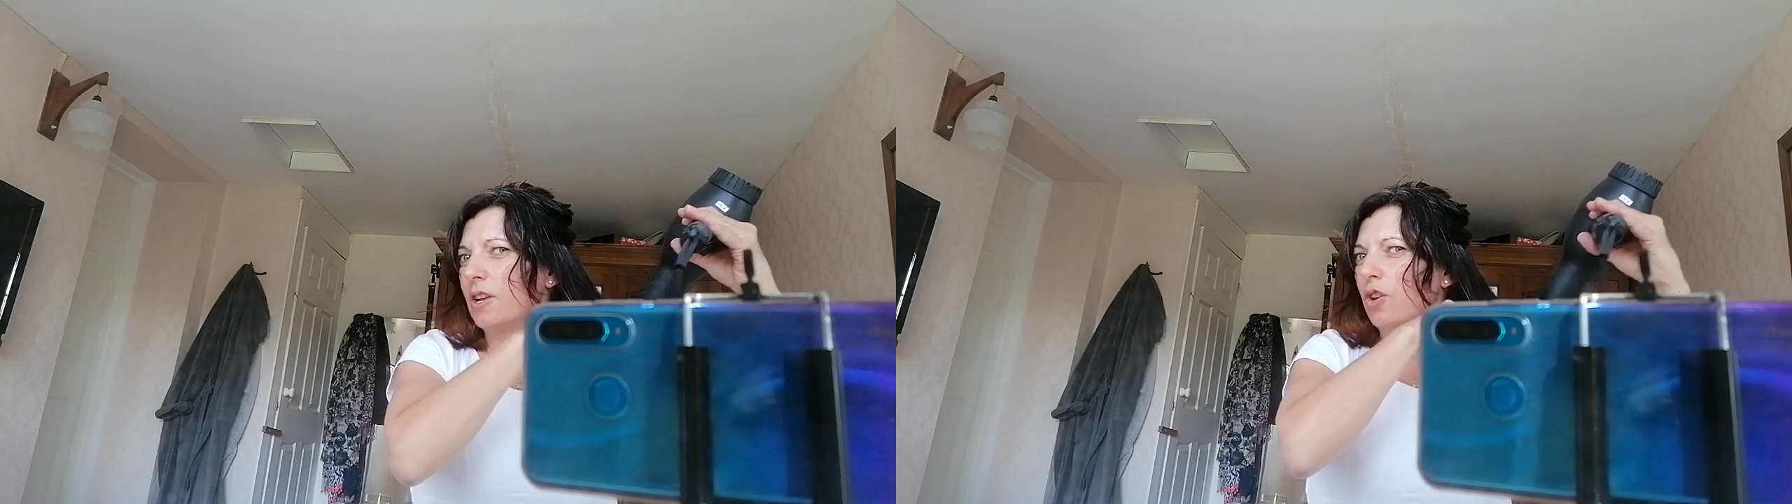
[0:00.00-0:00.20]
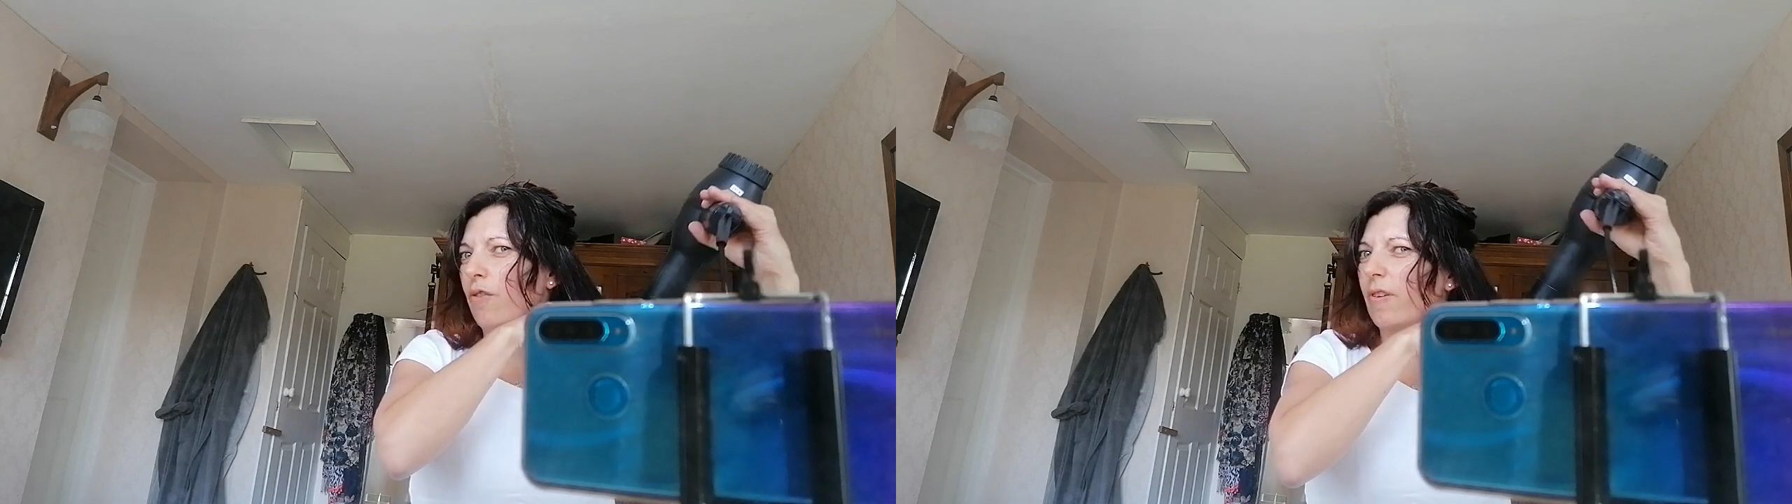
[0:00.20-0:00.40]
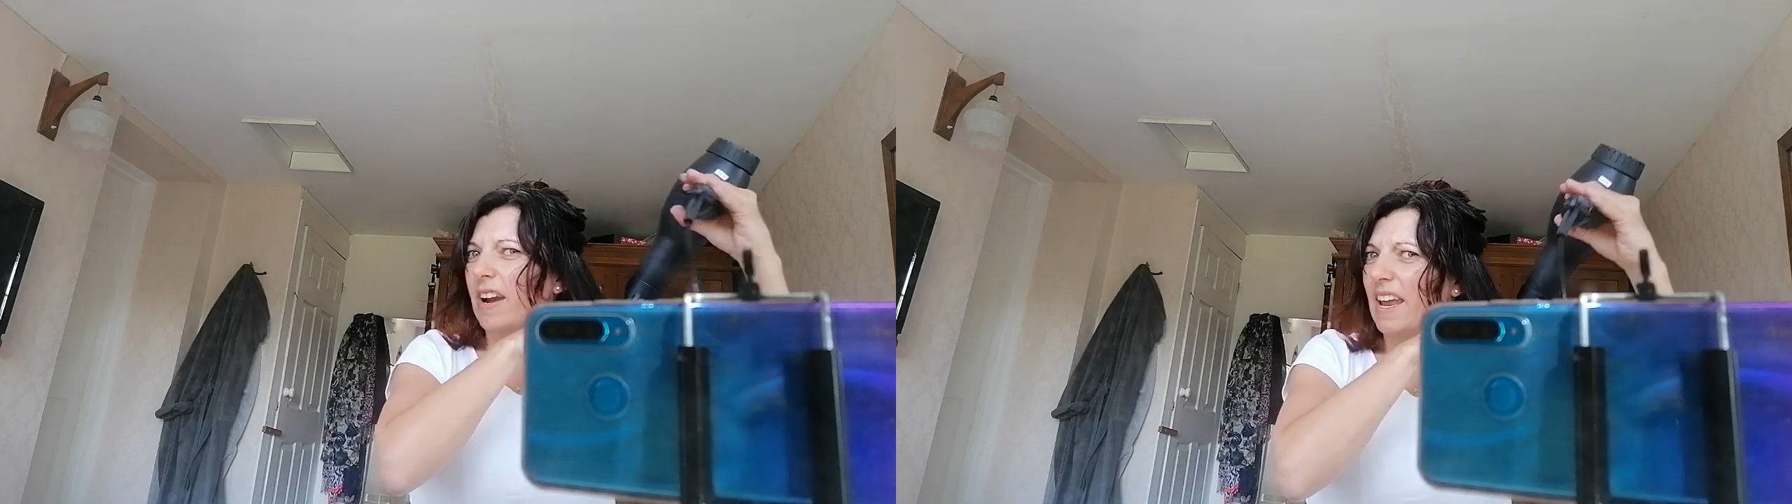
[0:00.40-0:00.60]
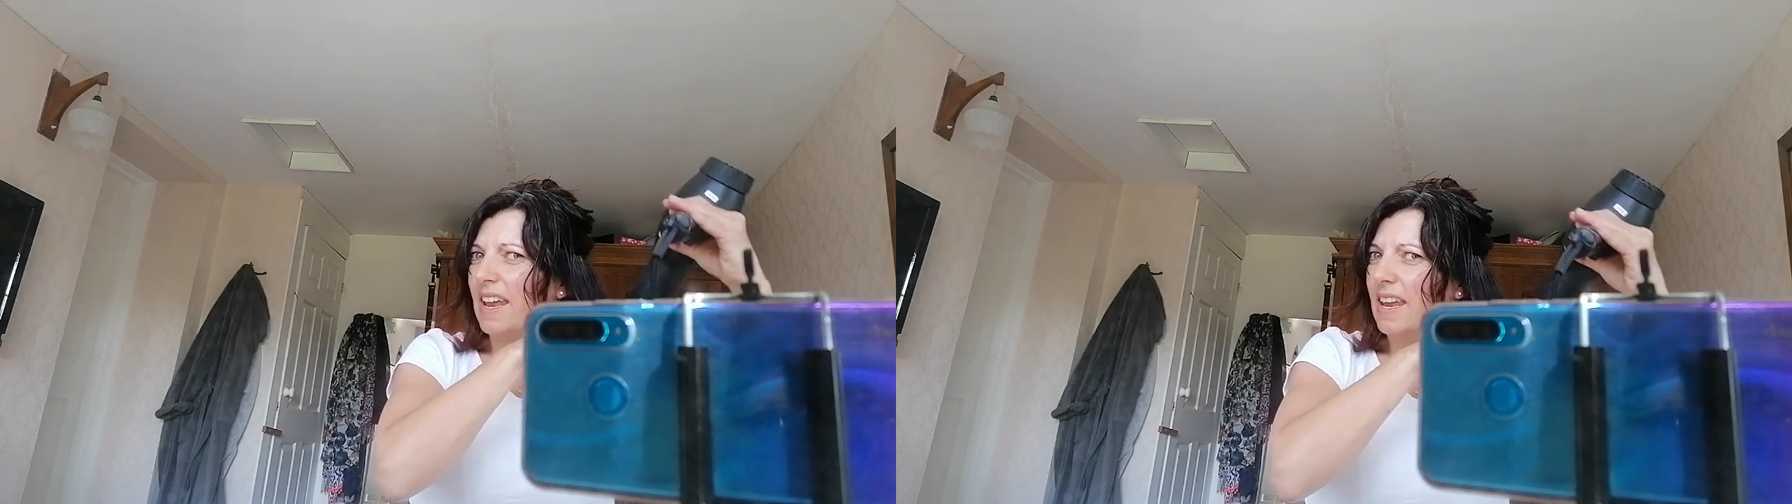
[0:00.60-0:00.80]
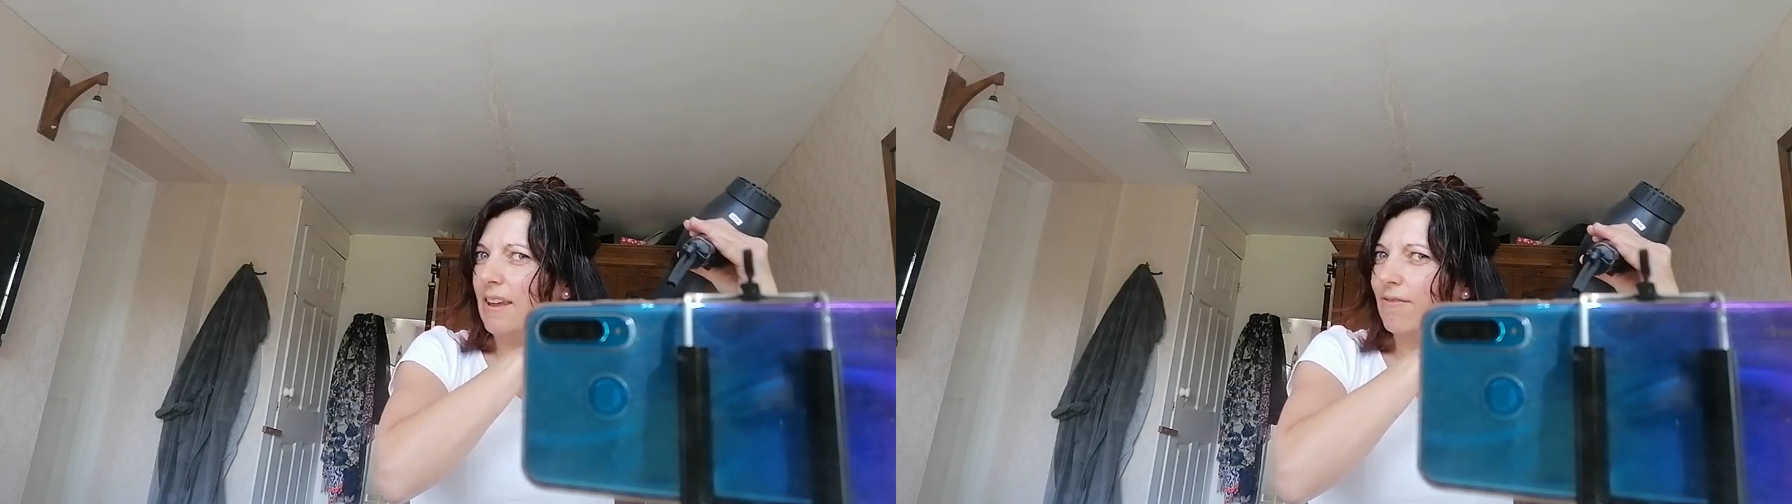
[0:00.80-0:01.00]
not very
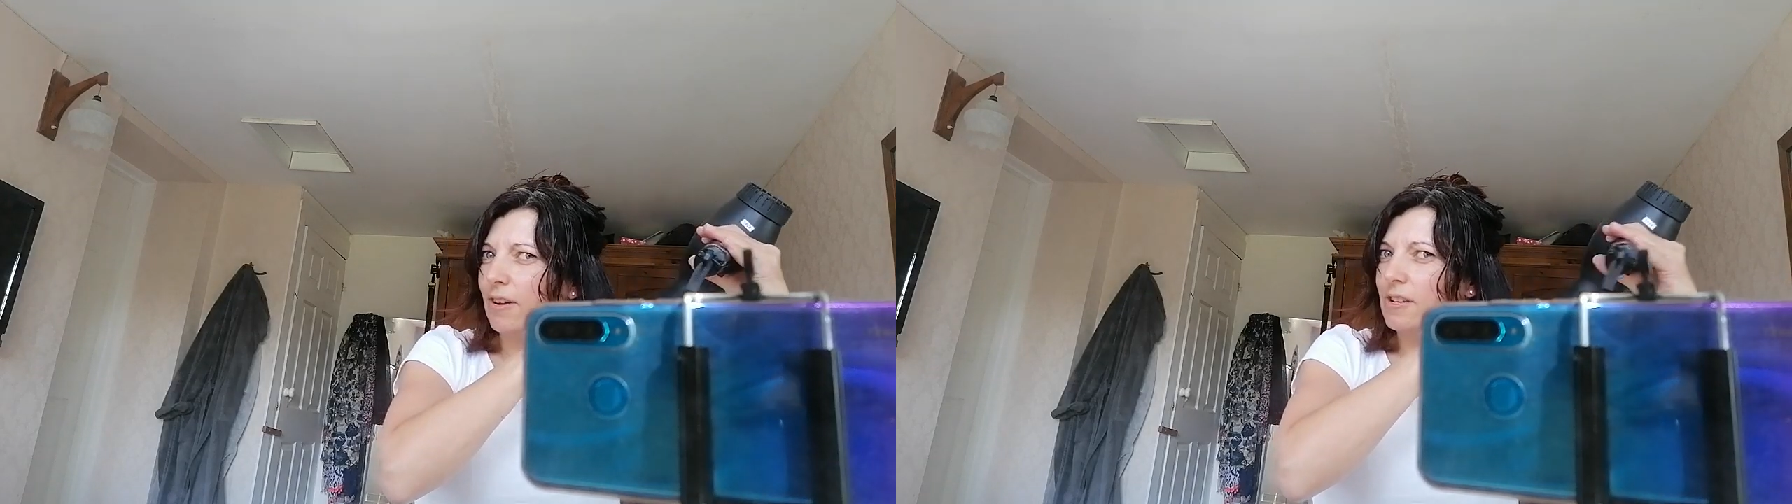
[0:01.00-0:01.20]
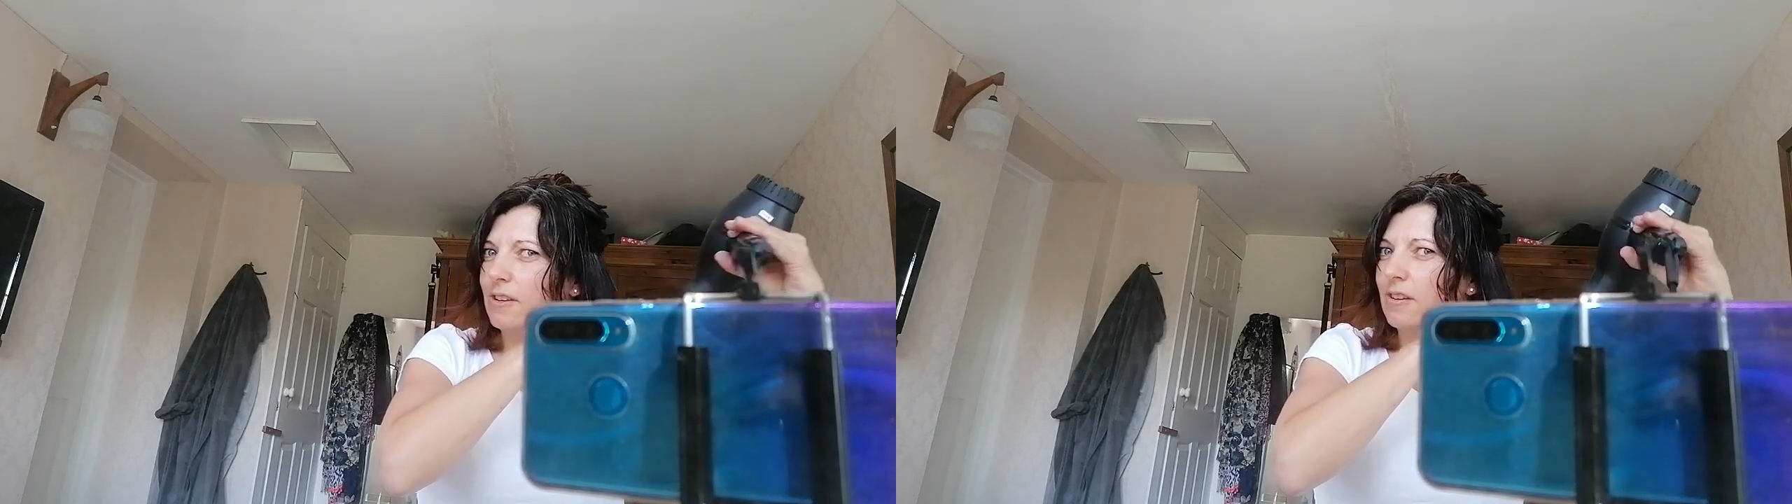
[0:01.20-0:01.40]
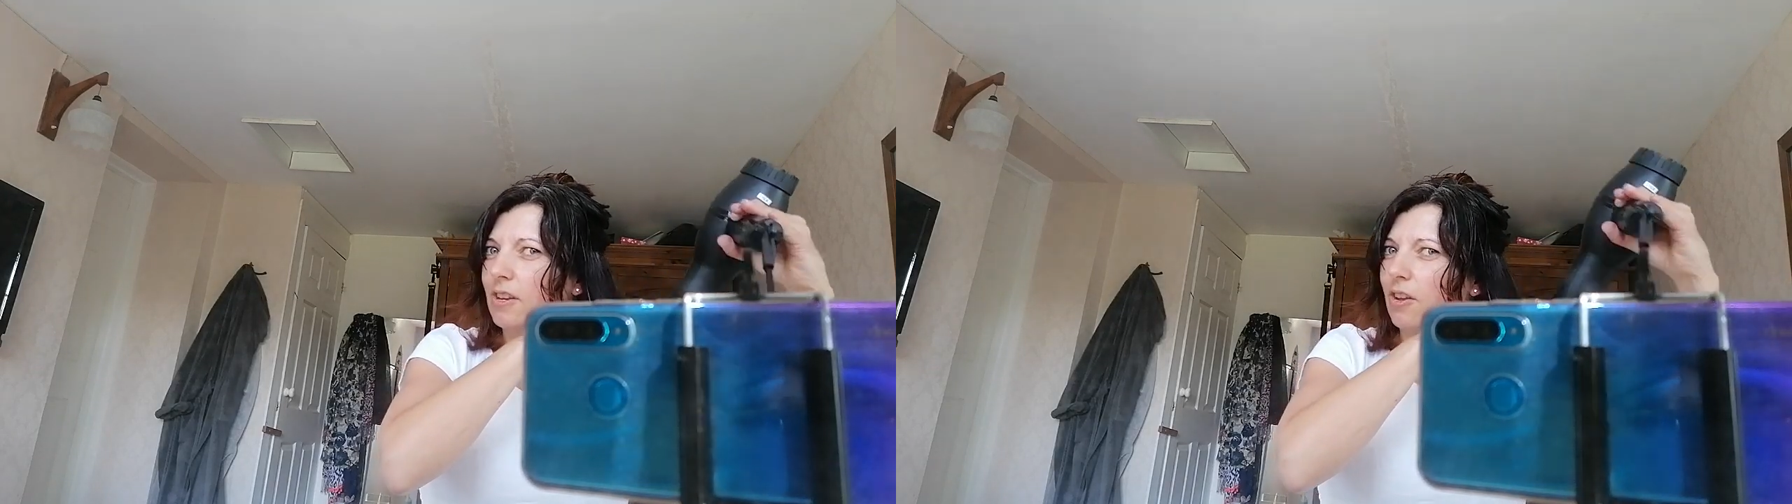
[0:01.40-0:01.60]
even.